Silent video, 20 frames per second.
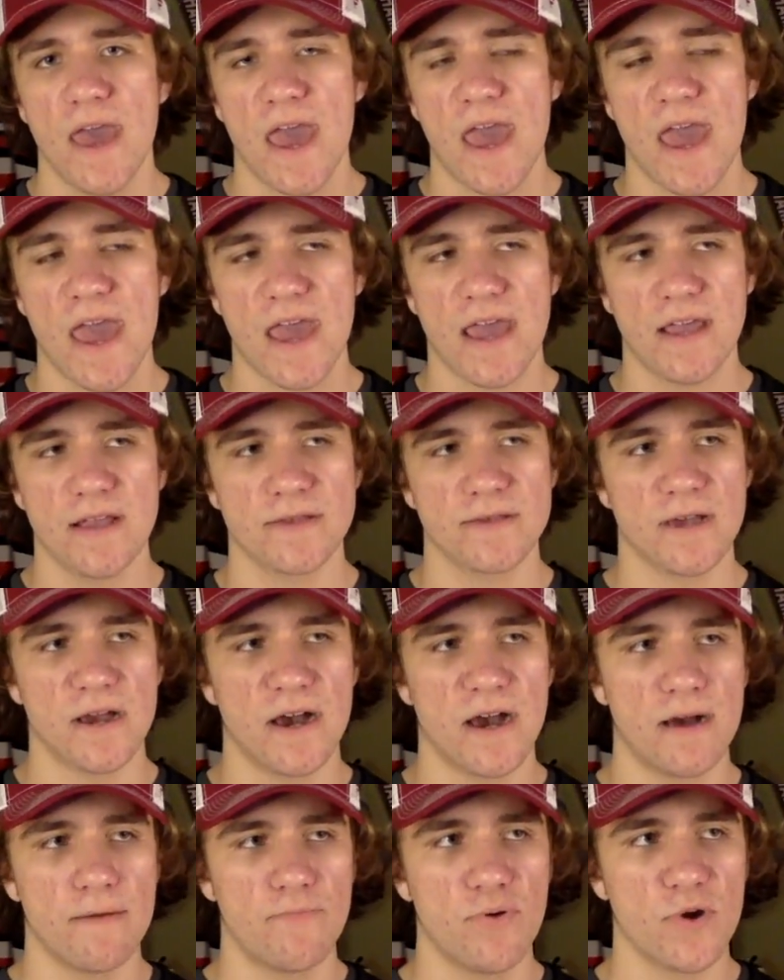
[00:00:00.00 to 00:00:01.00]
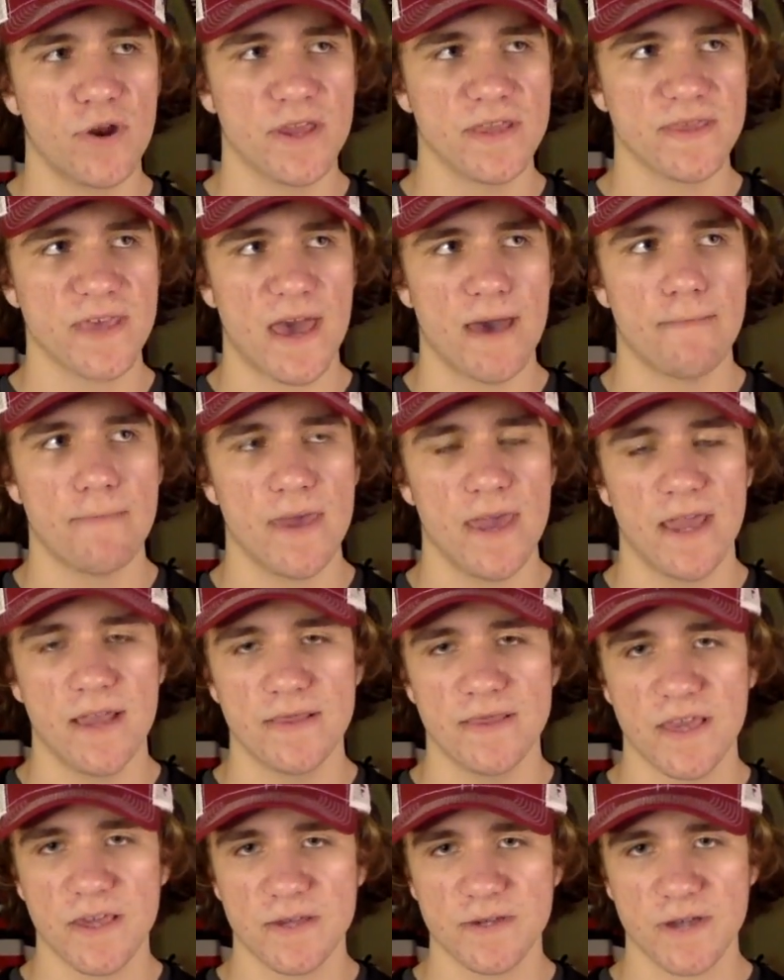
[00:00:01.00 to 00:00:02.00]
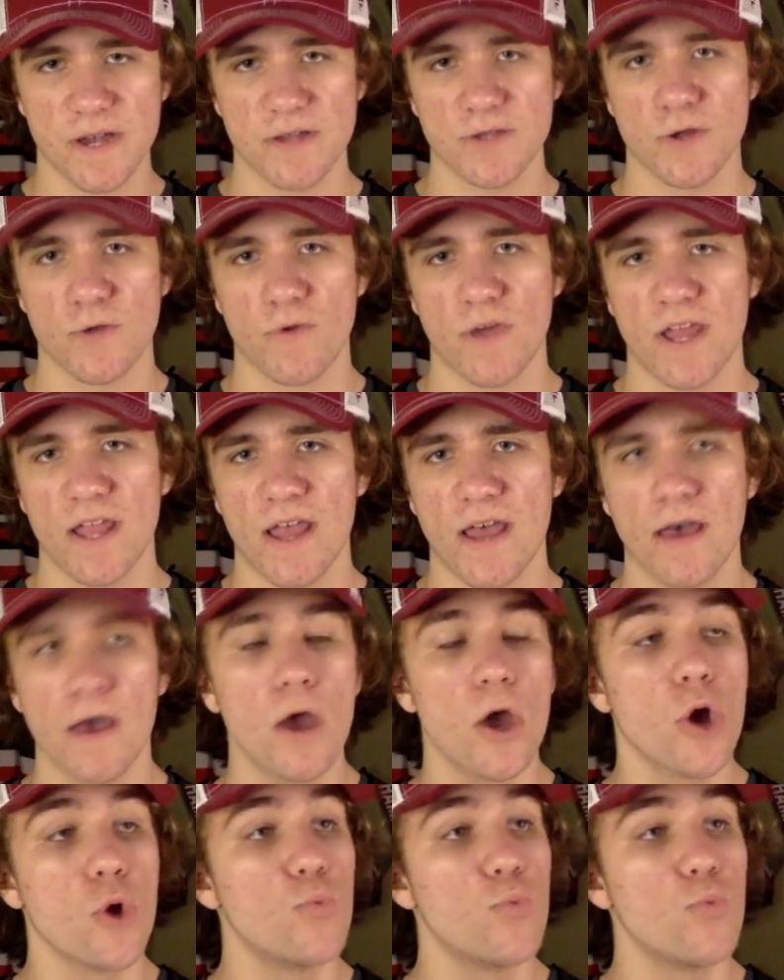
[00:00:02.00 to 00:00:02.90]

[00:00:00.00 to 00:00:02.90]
and putting them in the Suns arena,